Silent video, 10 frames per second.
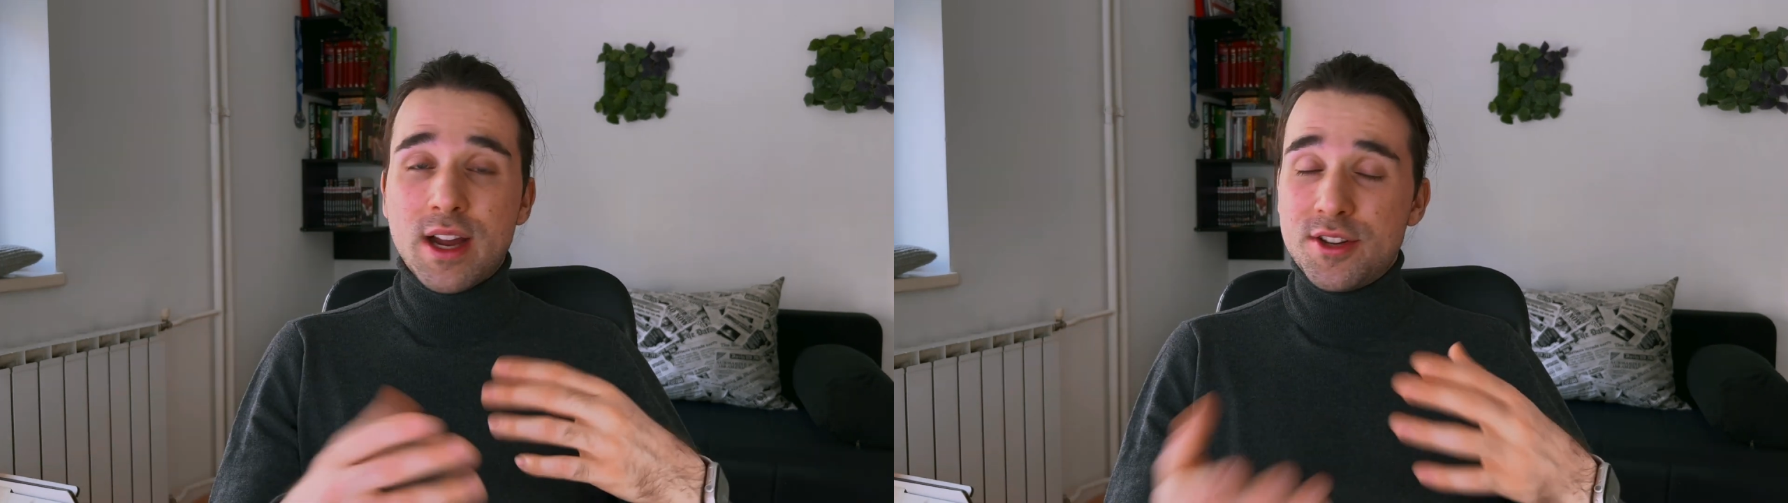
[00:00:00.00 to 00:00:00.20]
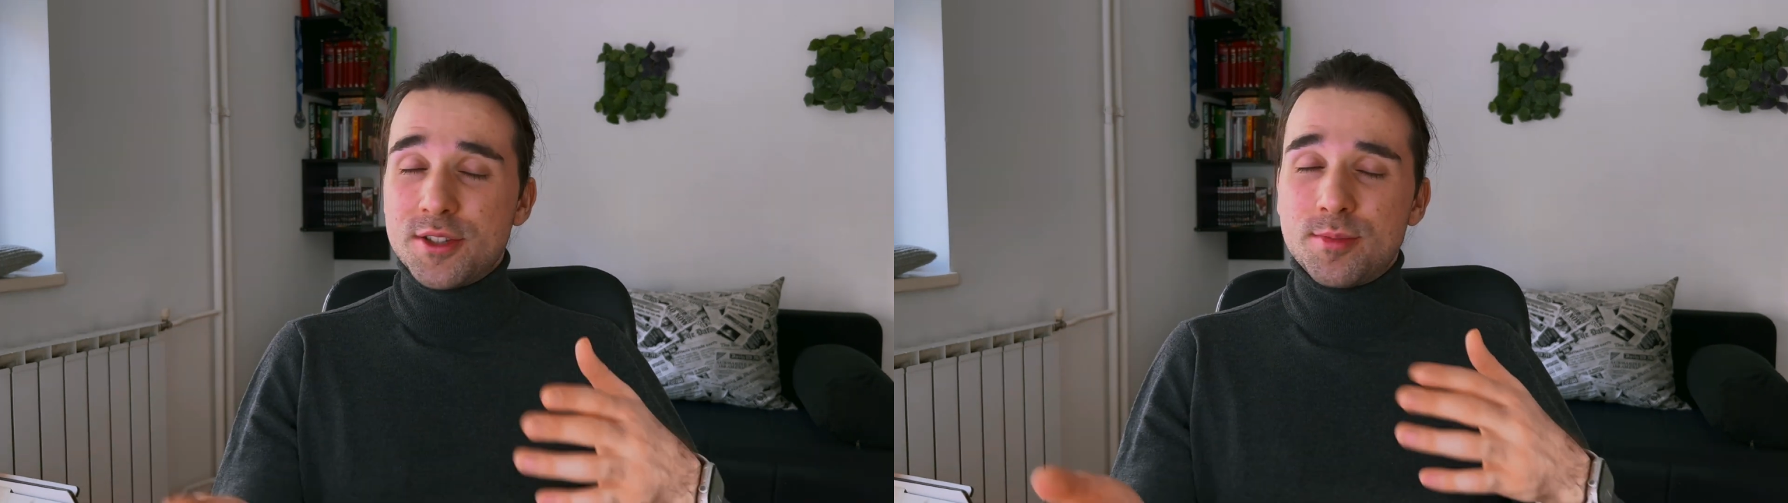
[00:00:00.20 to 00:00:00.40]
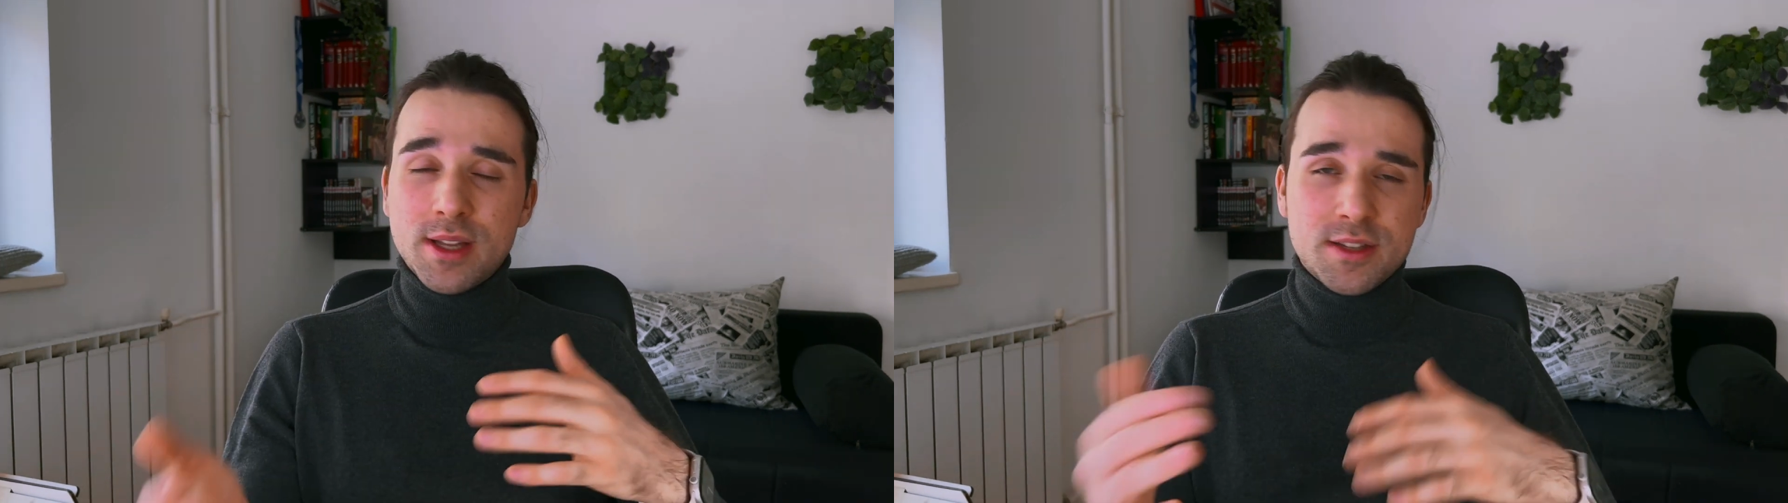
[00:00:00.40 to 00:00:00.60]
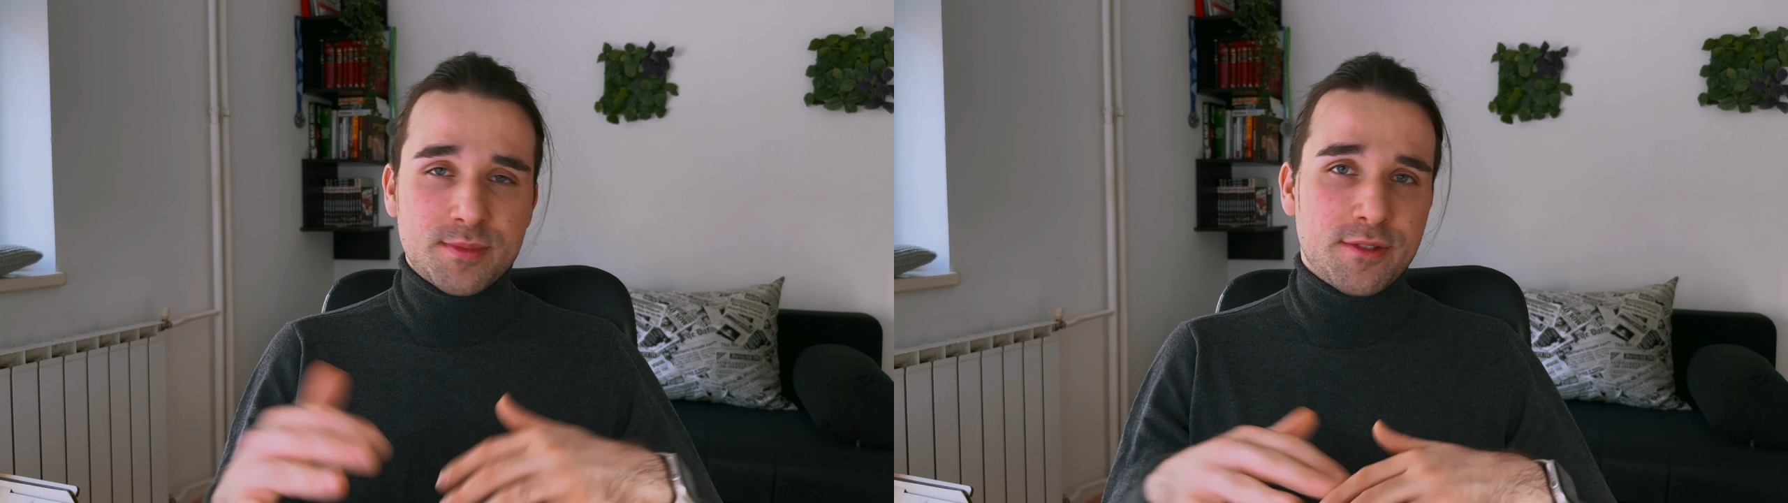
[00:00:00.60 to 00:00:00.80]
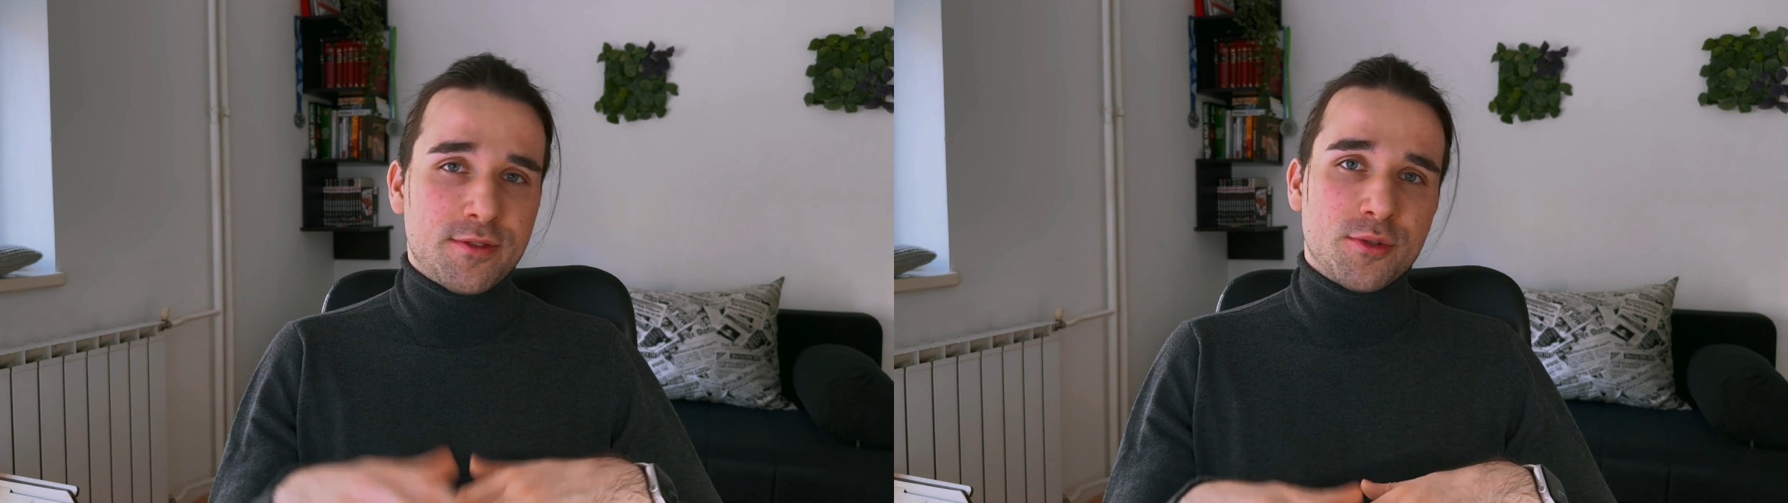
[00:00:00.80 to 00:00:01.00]
I just place
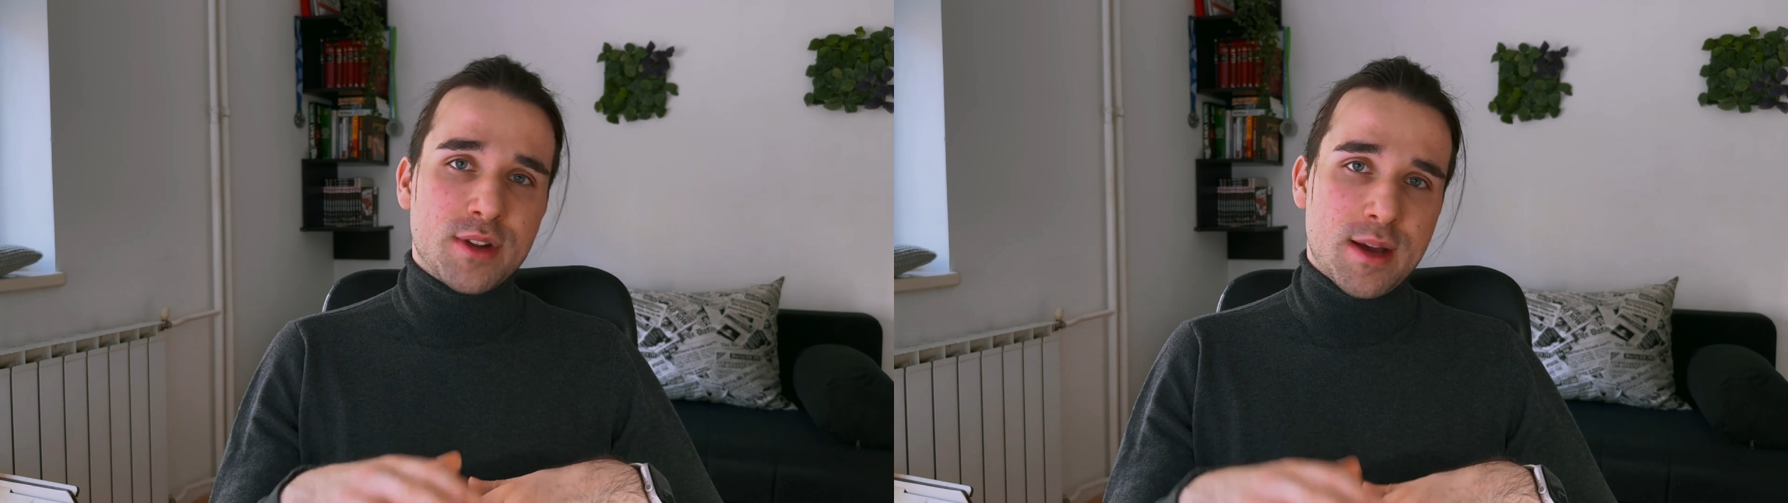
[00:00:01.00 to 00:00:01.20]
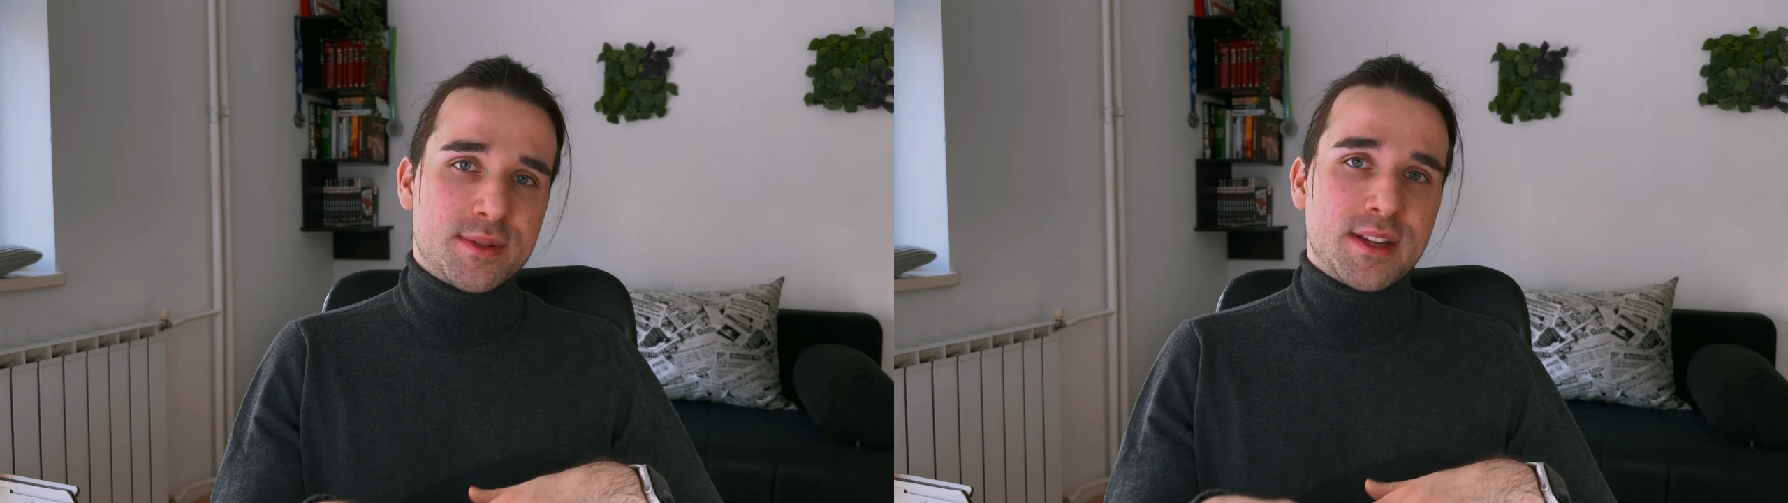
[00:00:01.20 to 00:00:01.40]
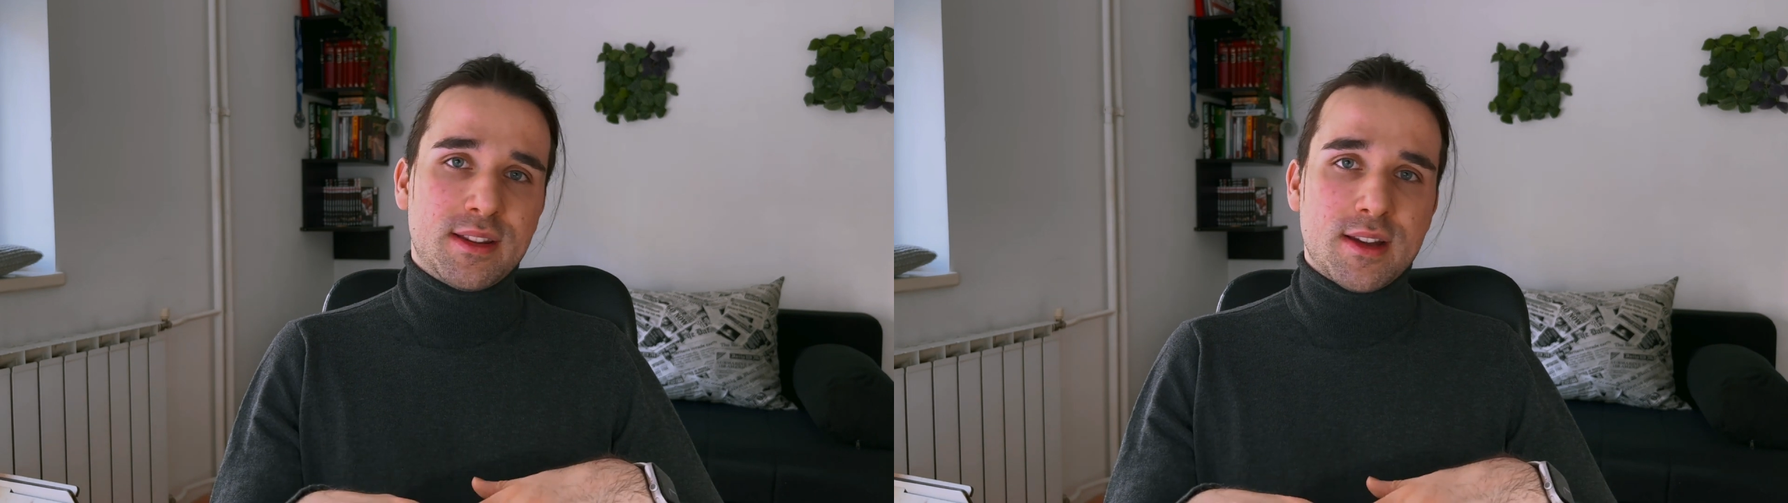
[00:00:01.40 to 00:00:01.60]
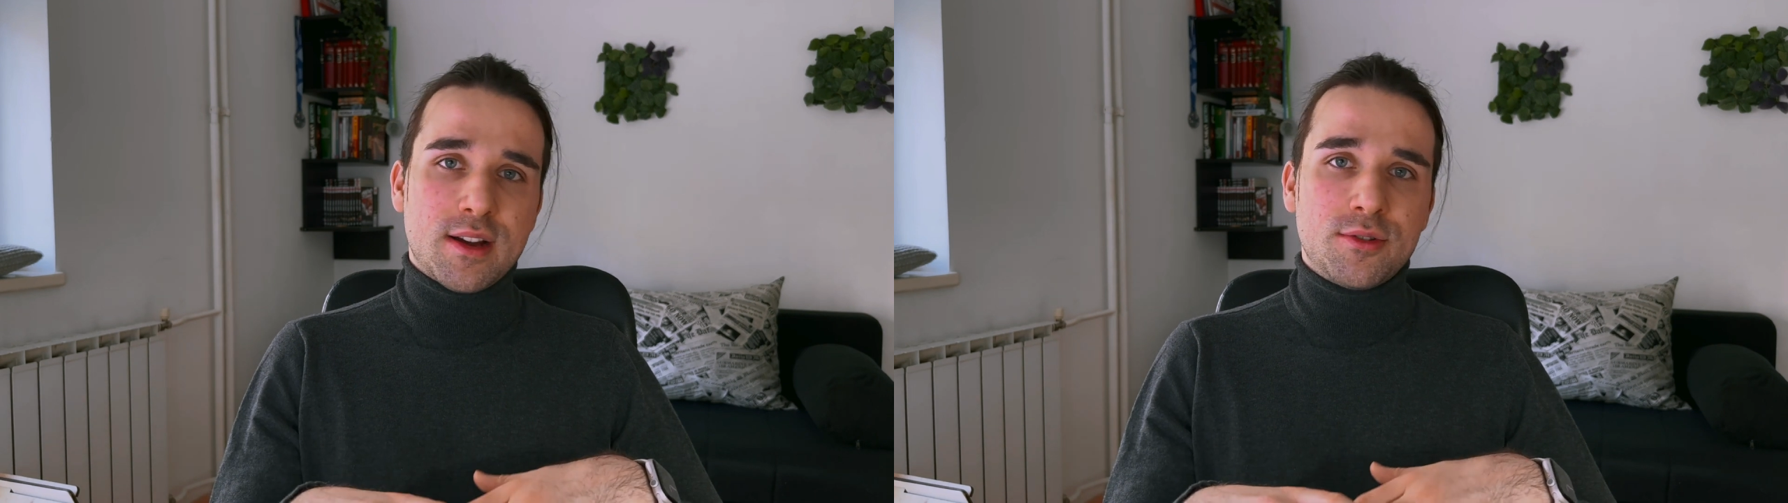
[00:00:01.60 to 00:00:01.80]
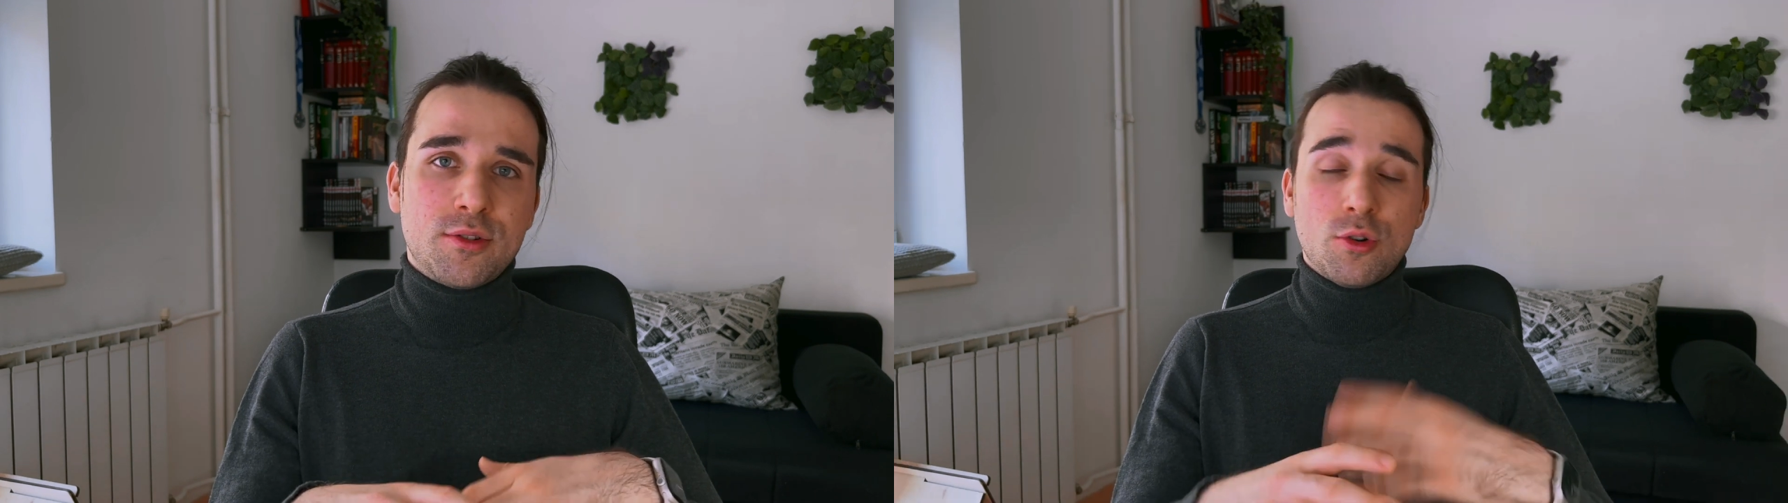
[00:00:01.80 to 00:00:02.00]
my phone upside down